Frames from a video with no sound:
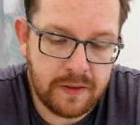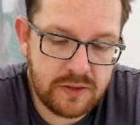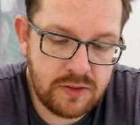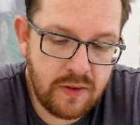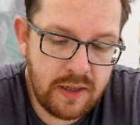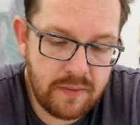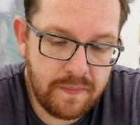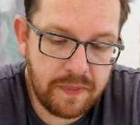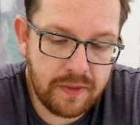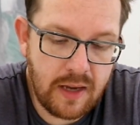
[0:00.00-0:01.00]
So
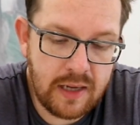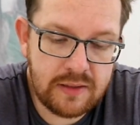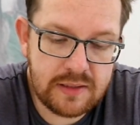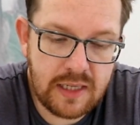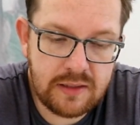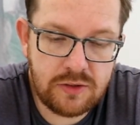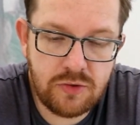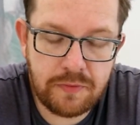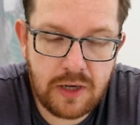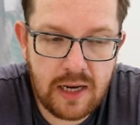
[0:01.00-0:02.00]
I decided
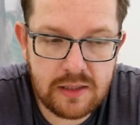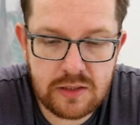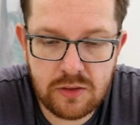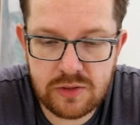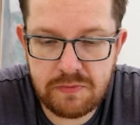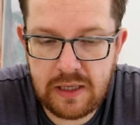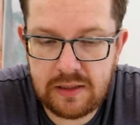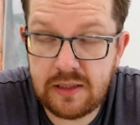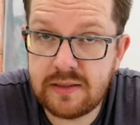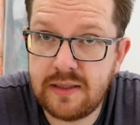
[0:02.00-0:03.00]
to price those
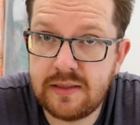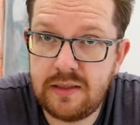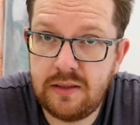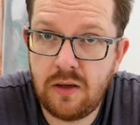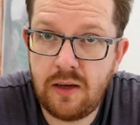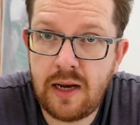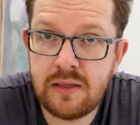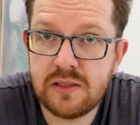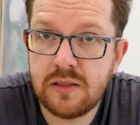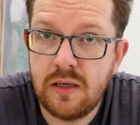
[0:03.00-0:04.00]
paintings
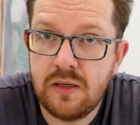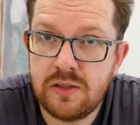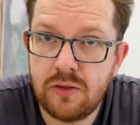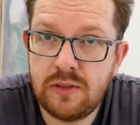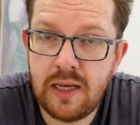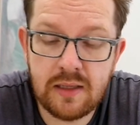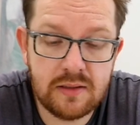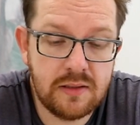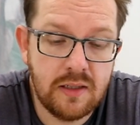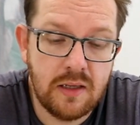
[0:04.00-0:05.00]
$60. So
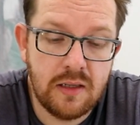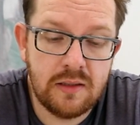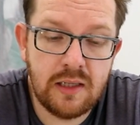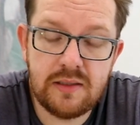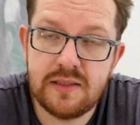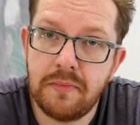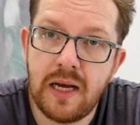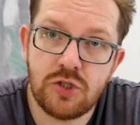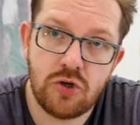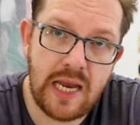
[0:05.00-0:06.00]
that is
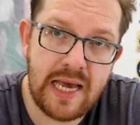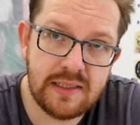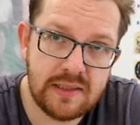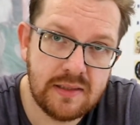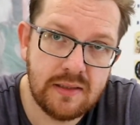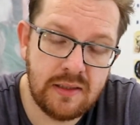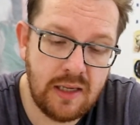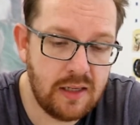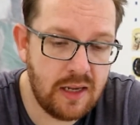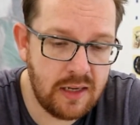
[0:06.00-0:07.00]
much less
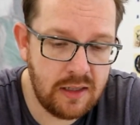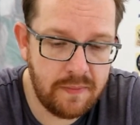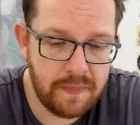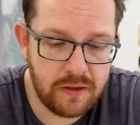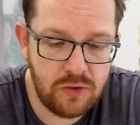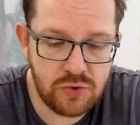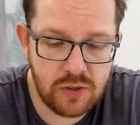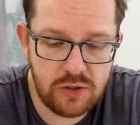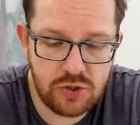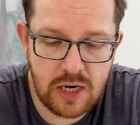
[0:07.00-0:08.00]
than I
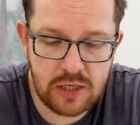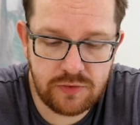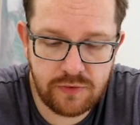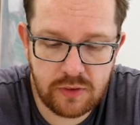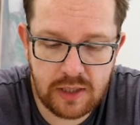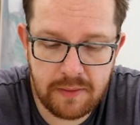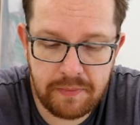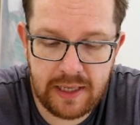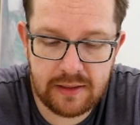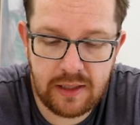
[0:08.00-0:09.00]
usually charge for
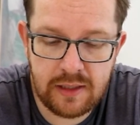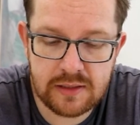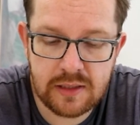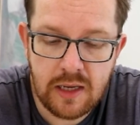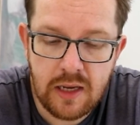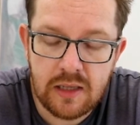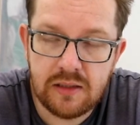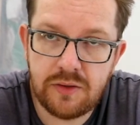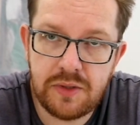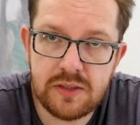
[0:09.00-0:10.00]
paintings.
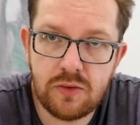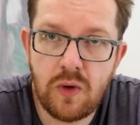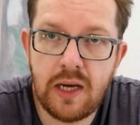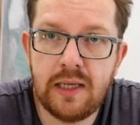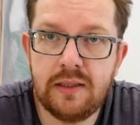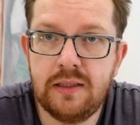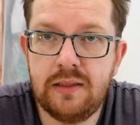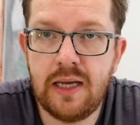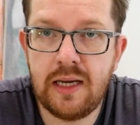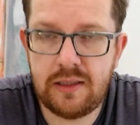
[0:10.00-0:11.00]
The reason why I did
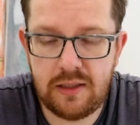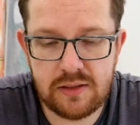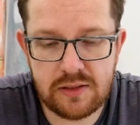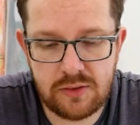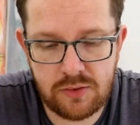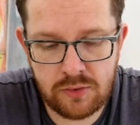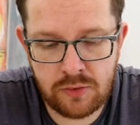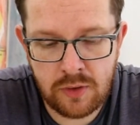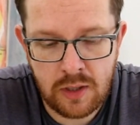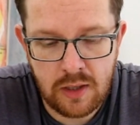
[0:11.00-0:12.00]
that is
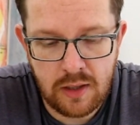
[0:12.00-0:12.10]
to